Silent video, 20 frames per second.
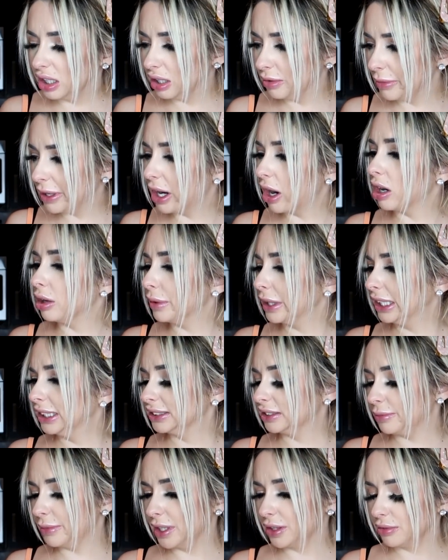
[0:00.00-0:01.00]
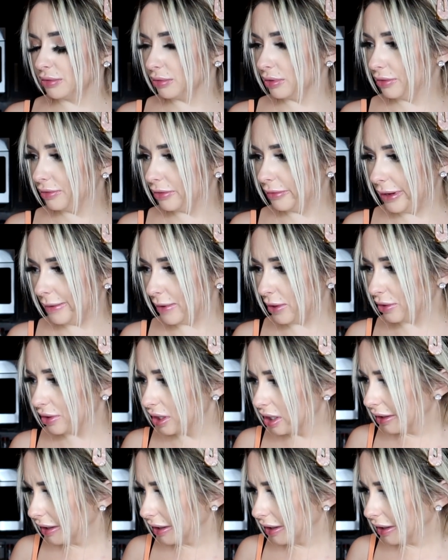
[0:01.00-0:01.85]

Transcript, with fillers: My heart went into the roof of my mouth.